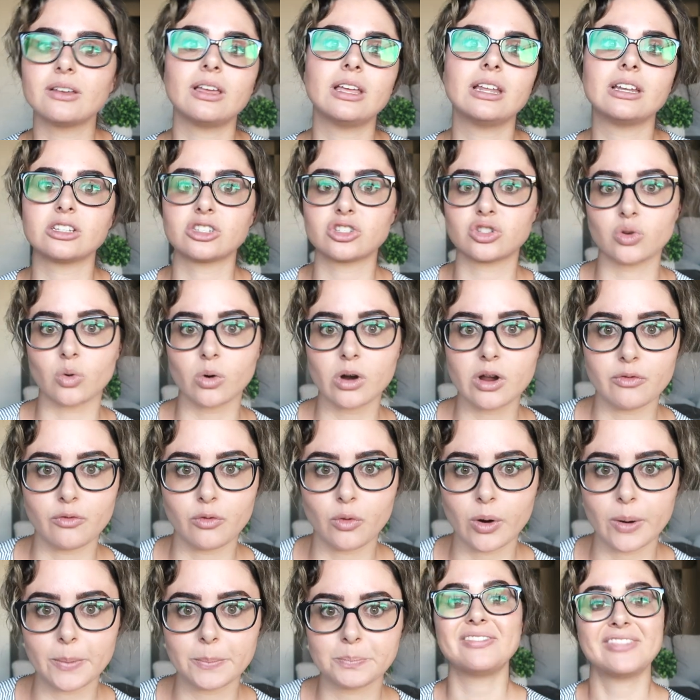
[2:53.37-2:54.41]
in a story
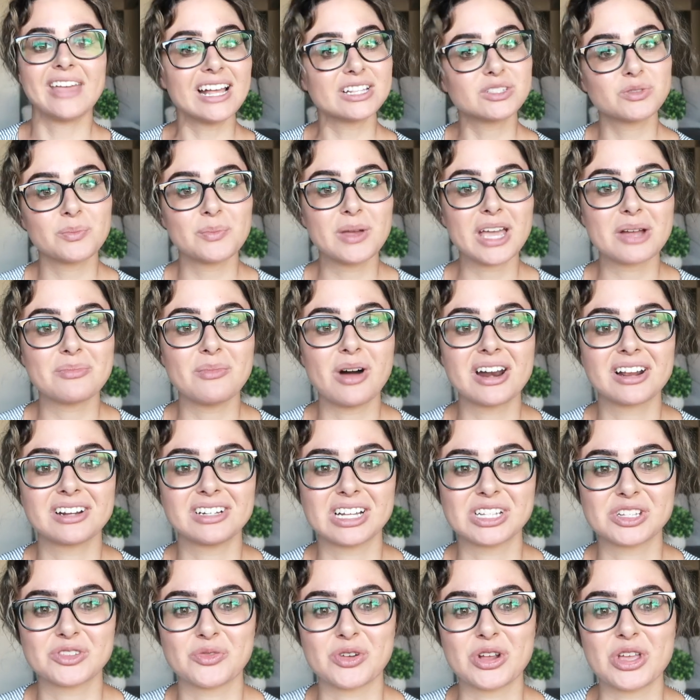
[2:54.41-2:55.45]
form. And that's what Picmonic
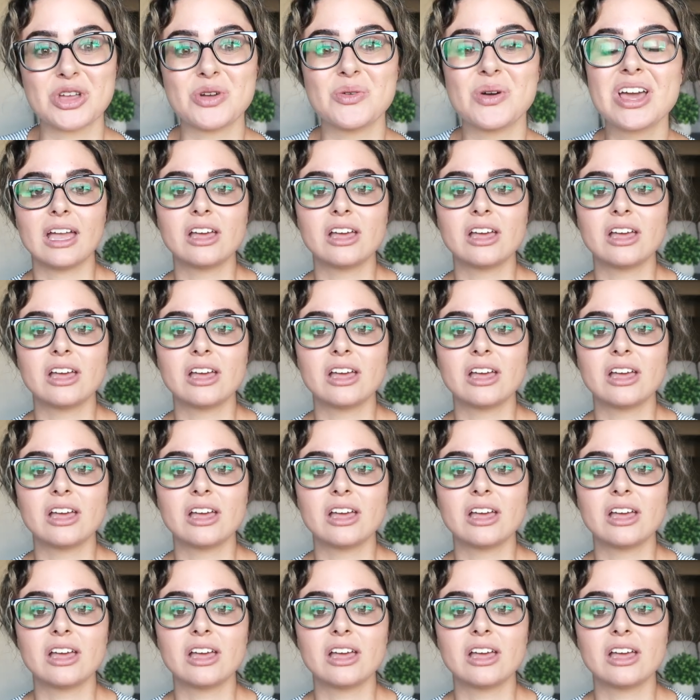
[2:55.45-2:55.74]
does for you.